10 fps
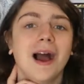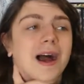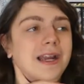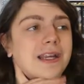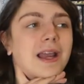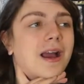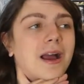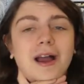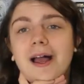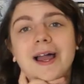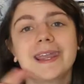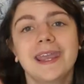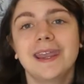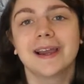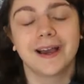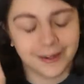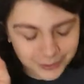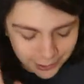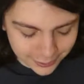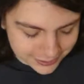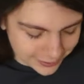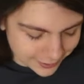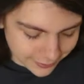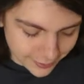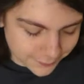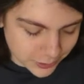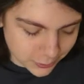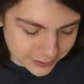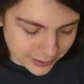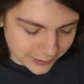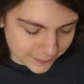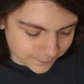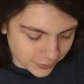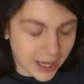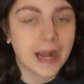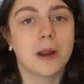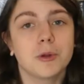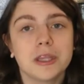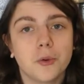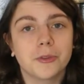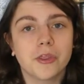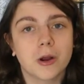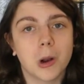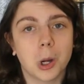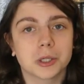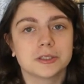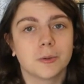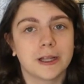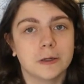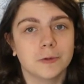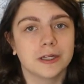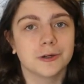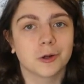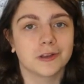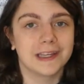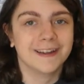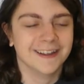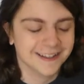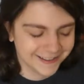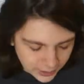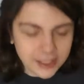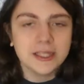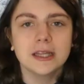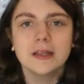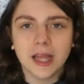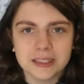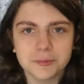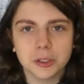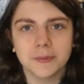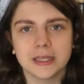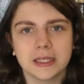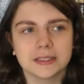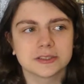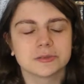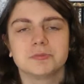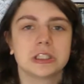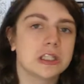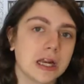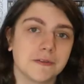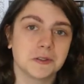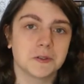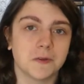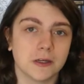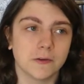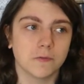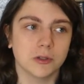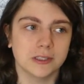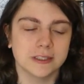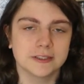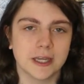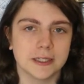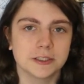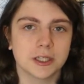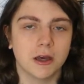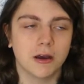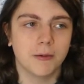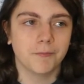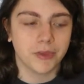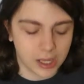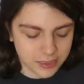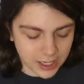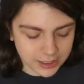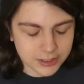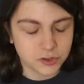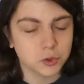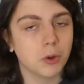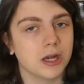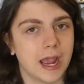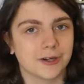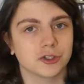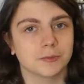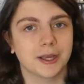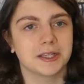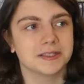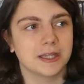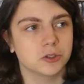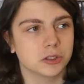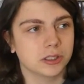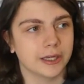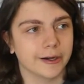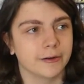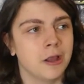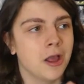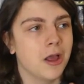I can't. I'm so excited. And I really hope that there are arcs so I can read it early. And then the last book on my list does not have a definitive release date, and that is Swordcatcher by Cassandra Clare.